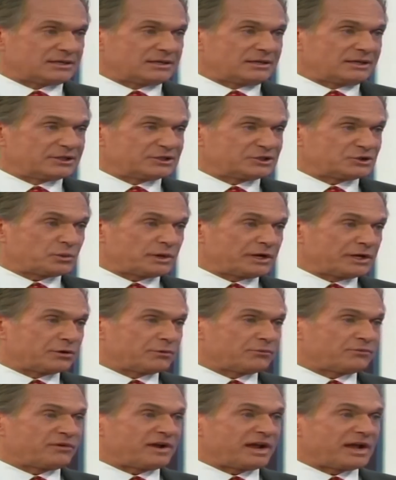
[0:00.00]
history in her
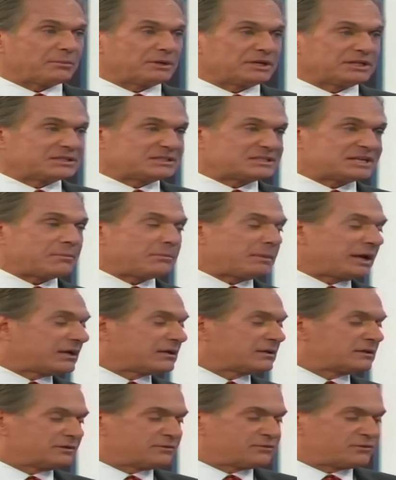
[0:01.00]
family. Does that make a
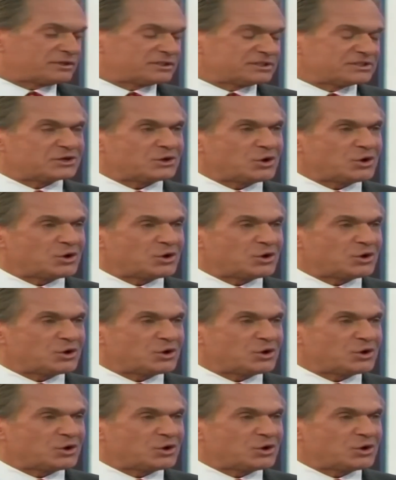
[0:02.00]
difference